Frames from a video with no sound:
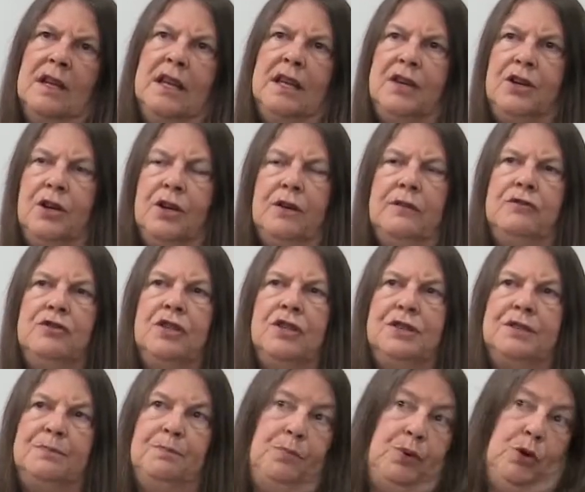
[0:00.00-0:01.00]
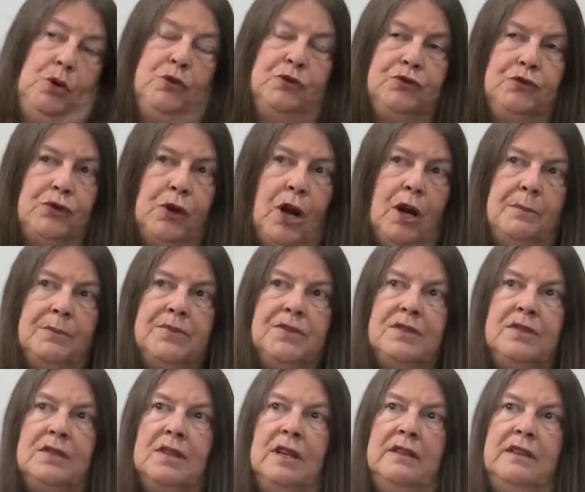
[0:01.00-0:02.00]
he could have just pulled
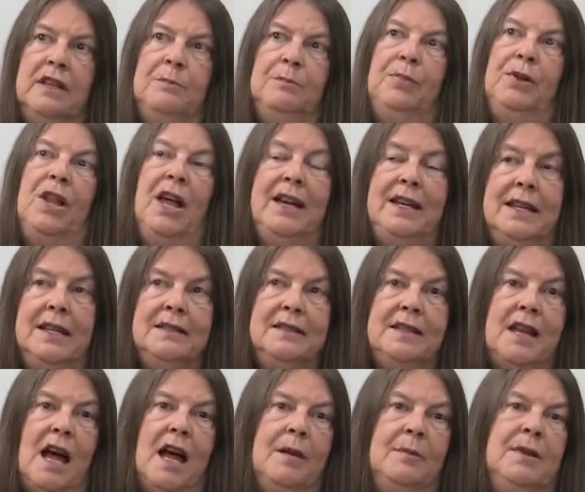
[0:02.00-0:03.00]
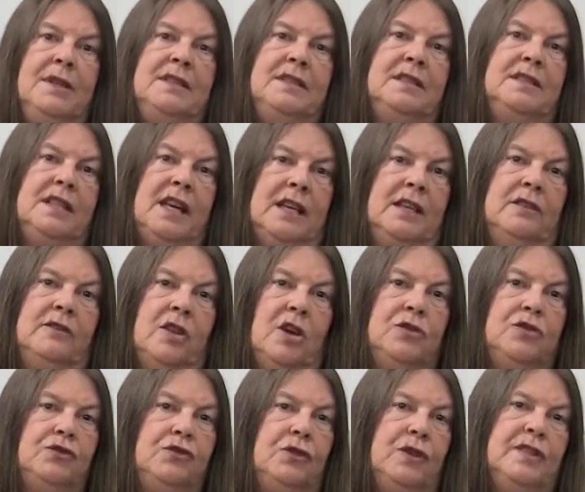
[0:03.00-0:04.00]
trumps and then played his diamonds and taken
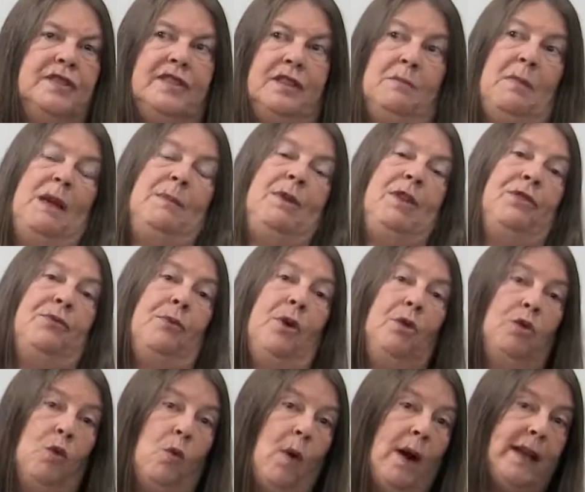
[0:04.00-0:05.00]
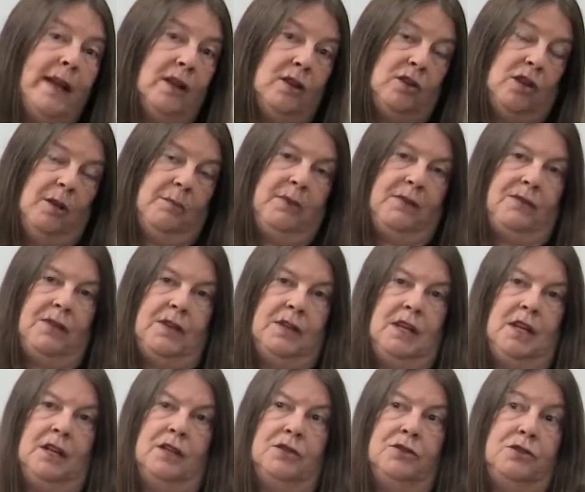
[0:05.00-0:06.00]
those tricks and maybe thrown away a club if he
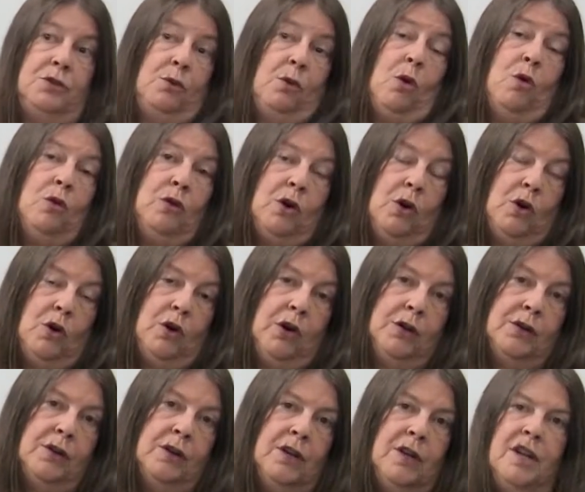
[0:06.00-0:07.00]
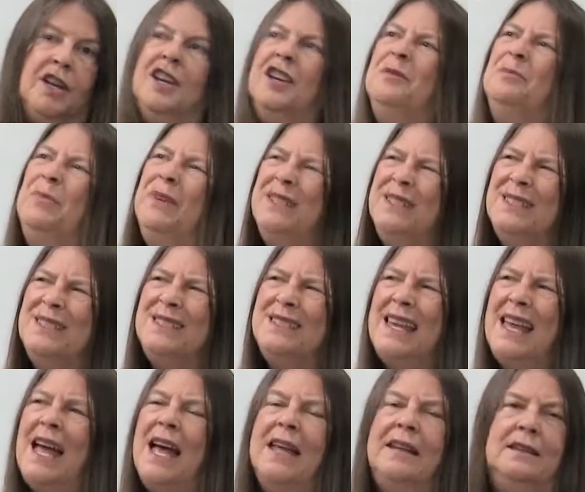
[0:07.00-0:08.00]
needed to, or a heart. But
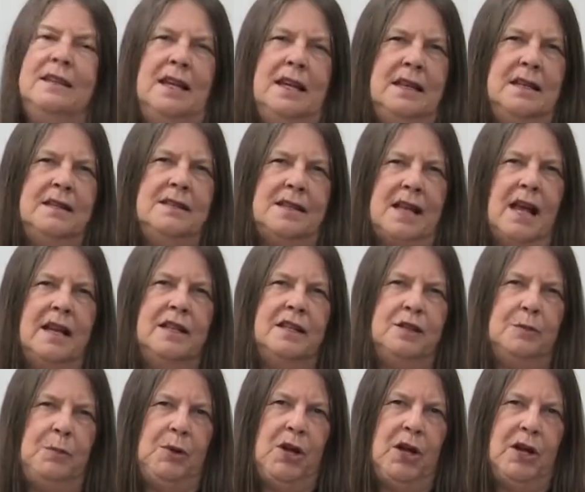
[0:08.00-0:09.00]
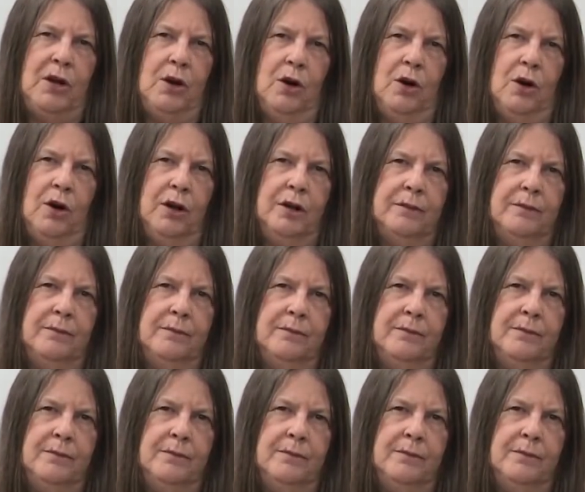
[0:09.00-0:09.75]
instead, he decided to play a heart.